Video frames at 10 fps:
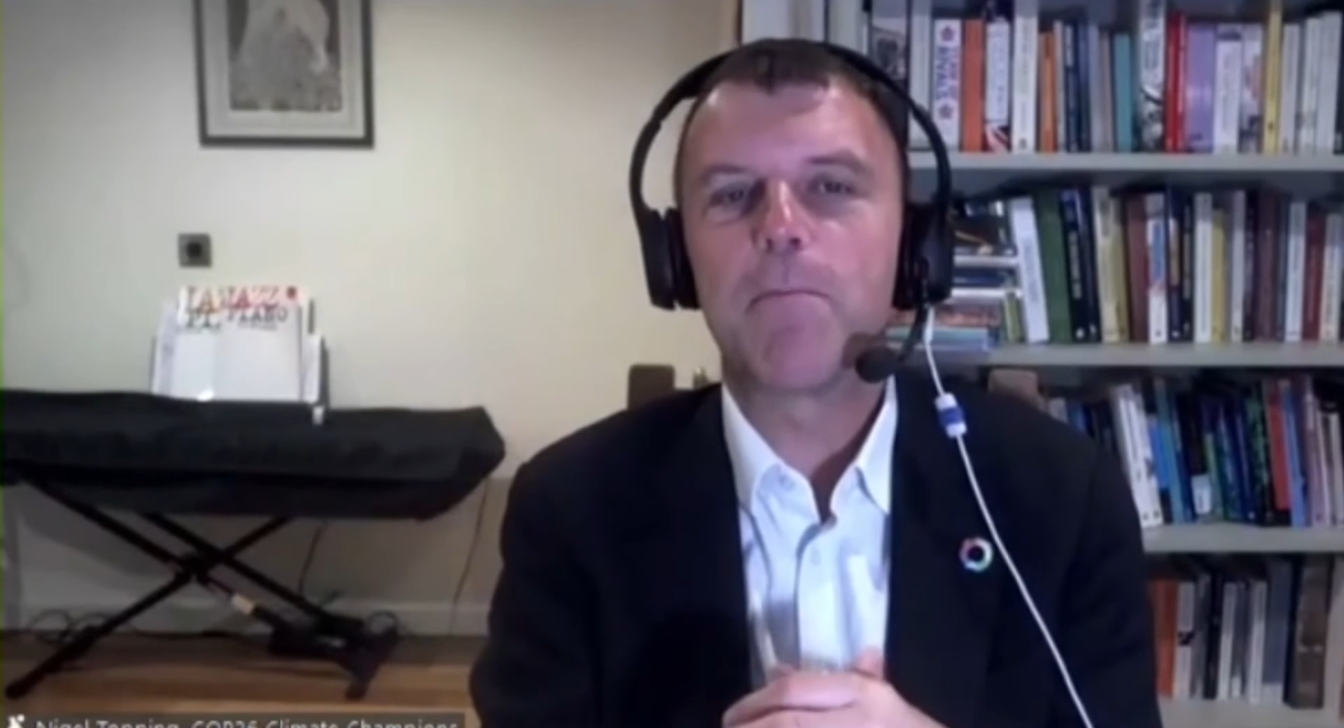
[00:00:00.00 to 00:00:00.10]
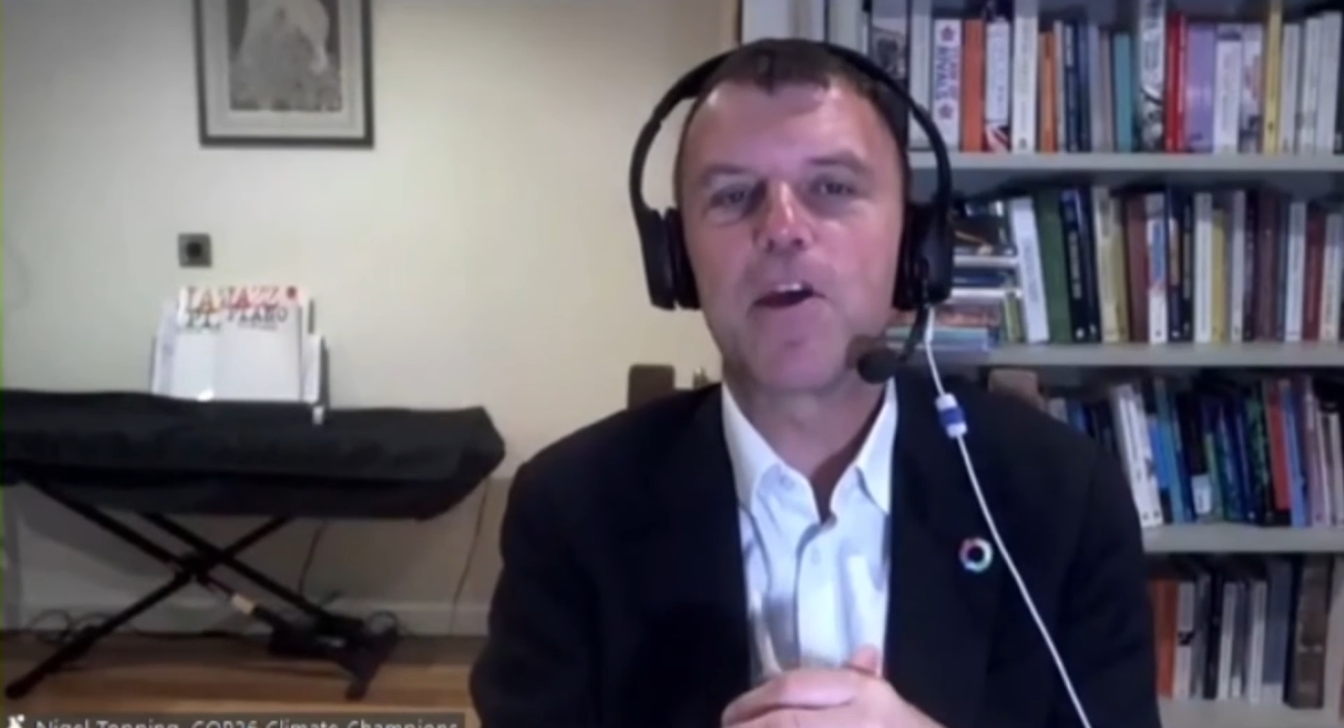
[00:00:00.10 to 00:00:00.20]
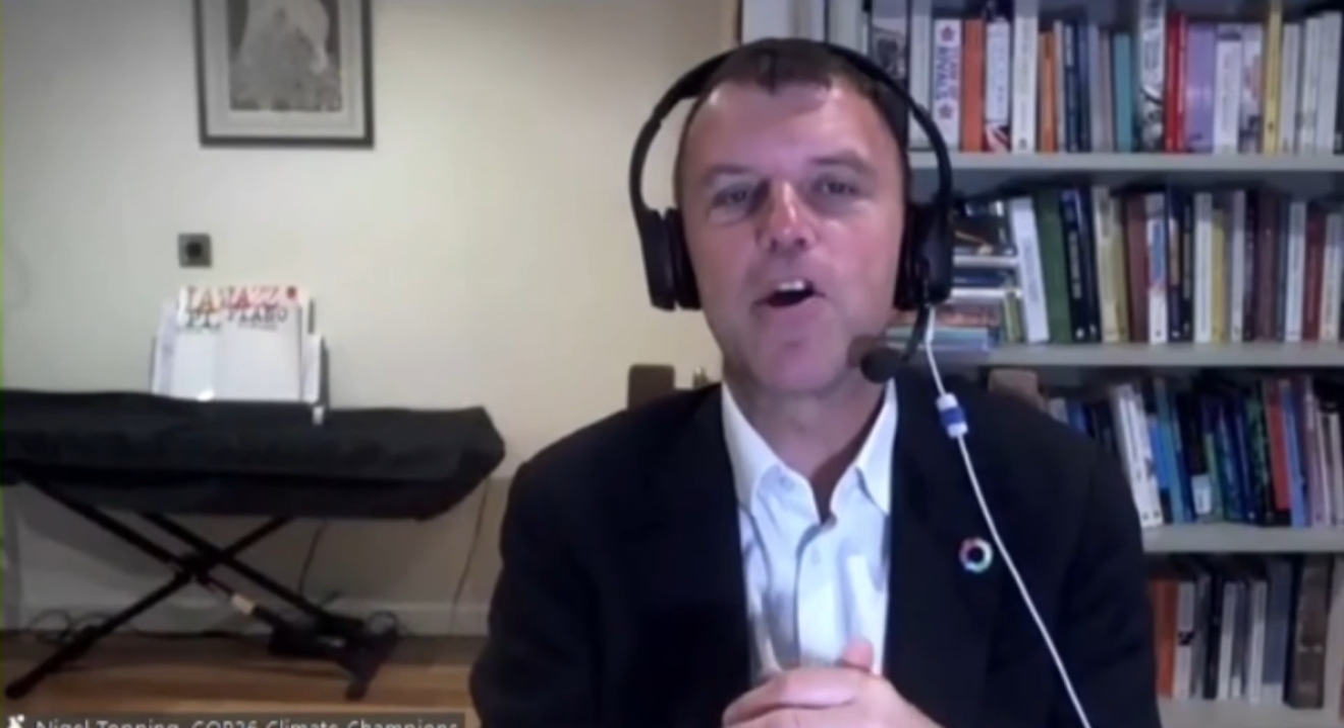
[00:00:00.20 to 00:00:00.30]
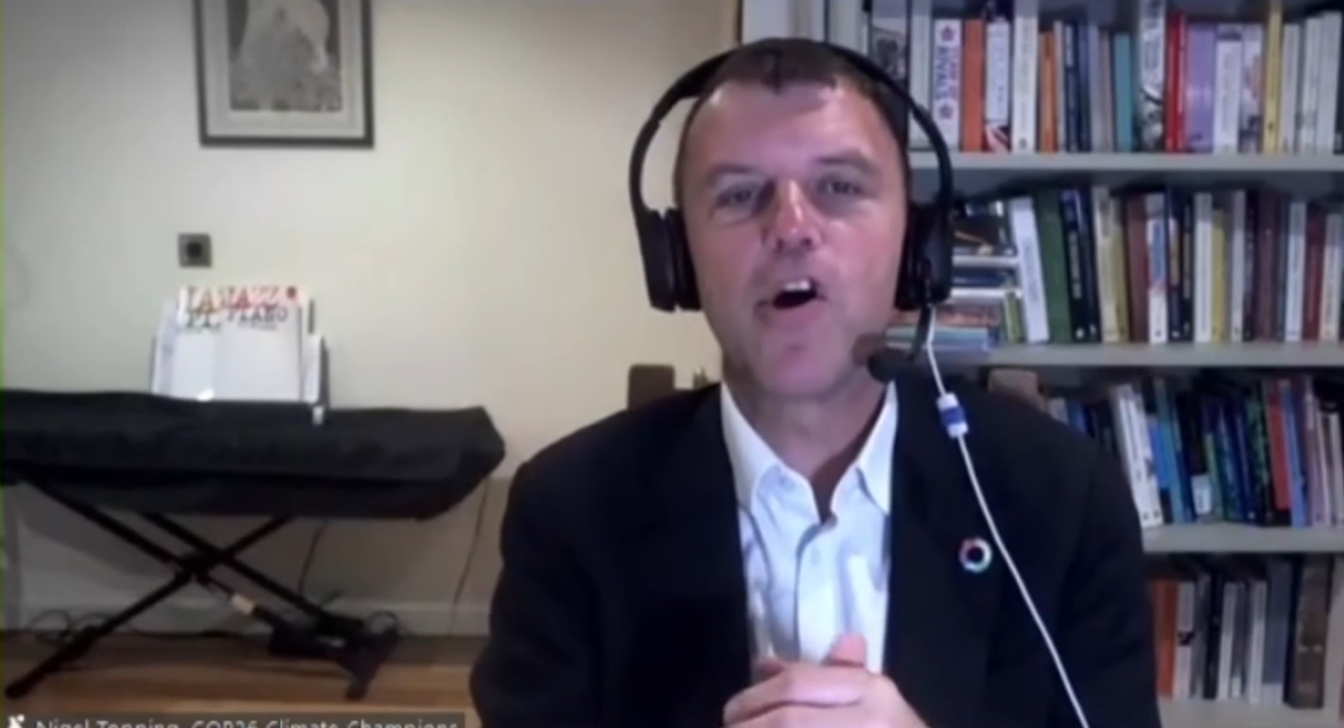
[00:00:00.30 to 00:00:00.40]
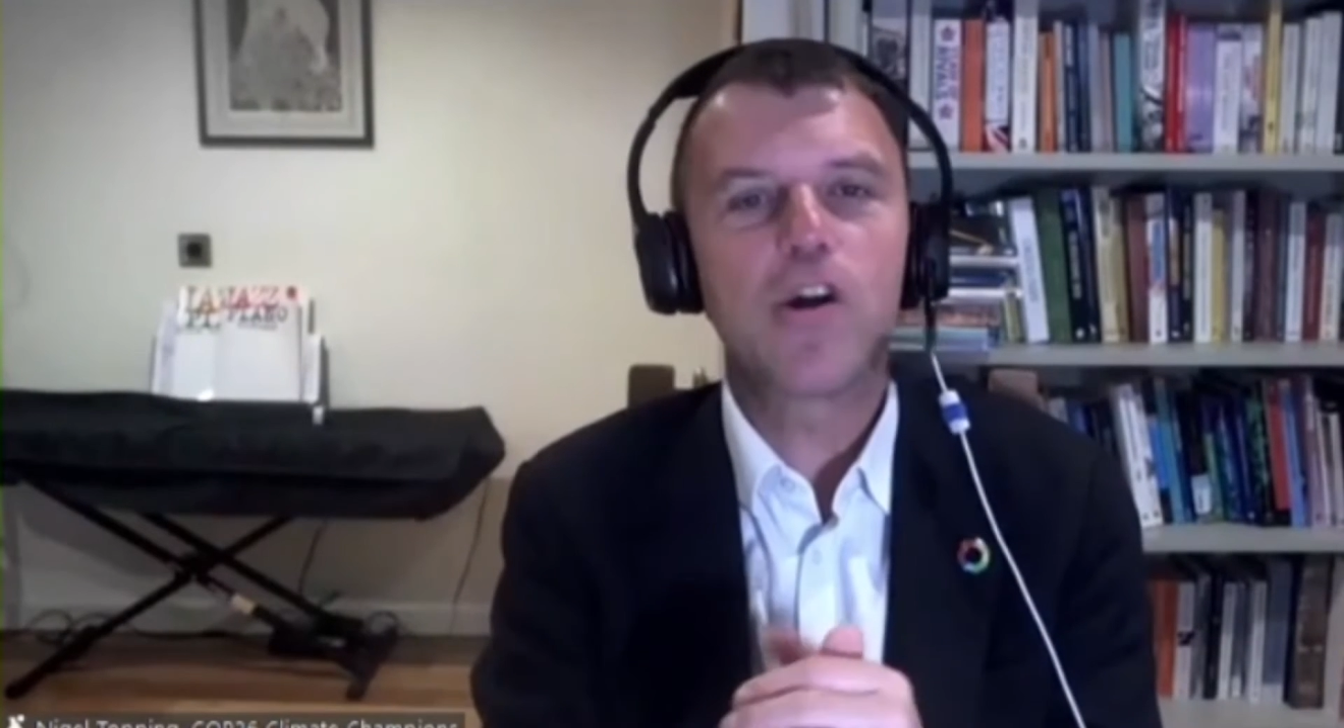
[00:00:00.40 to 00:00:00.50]

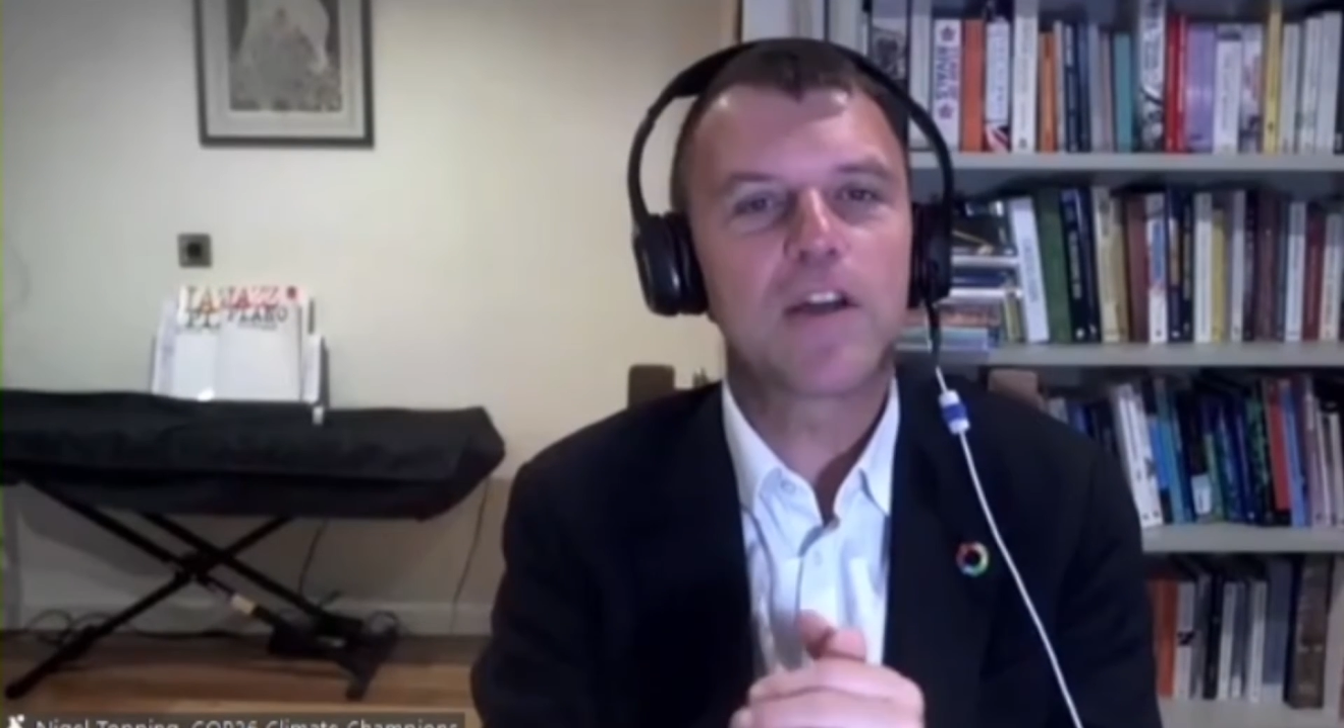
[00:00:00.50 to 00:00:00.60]
beyond